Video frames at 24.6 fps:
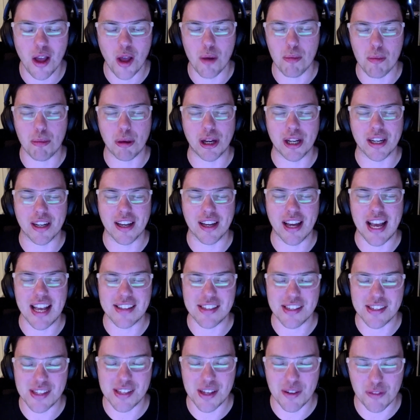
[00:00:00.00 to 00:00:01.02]
But
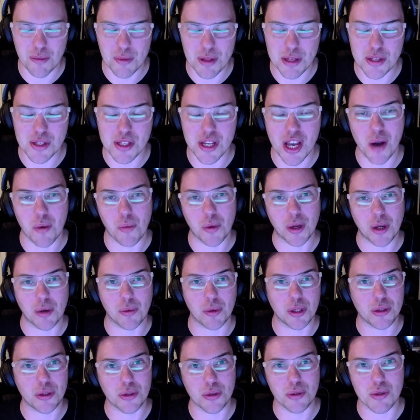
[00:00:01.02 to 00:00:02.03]
as I said from the start, what I
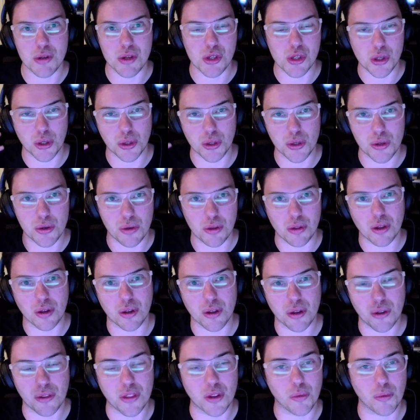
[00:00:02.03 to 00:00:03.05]
want to do is show you
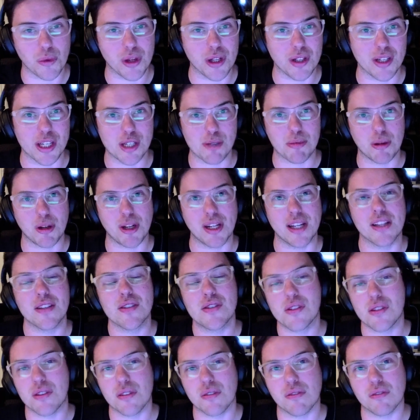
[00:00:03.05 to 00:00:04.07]
the real
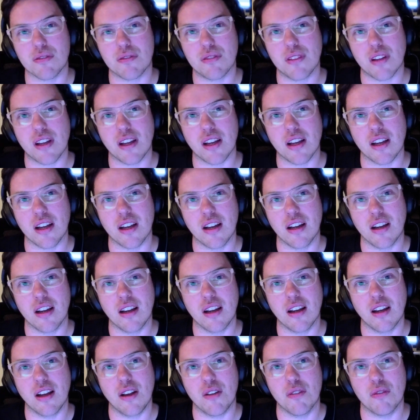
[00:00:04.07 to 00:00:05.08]
experience
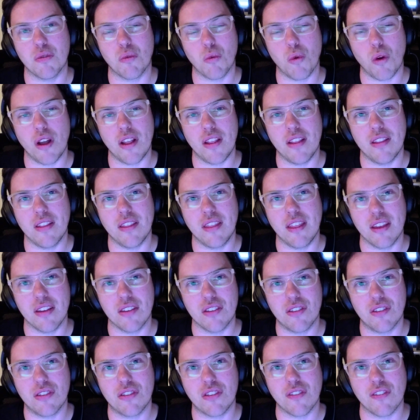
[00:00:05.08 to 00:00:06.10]
of what
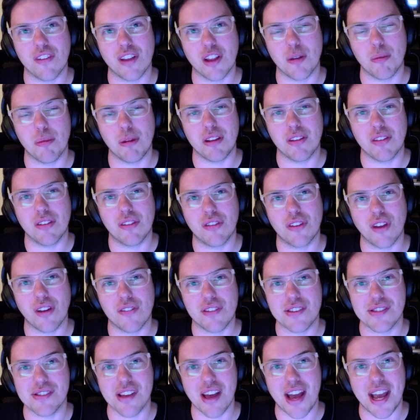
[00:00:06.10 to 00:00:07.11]
this development stuff
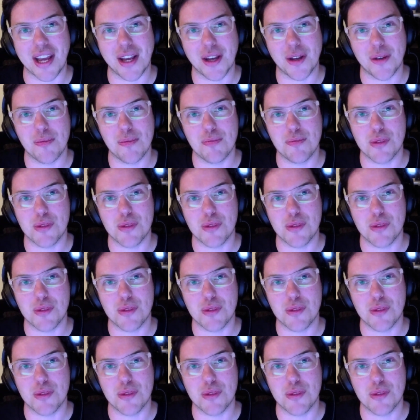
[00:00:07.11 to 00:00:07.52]
is like.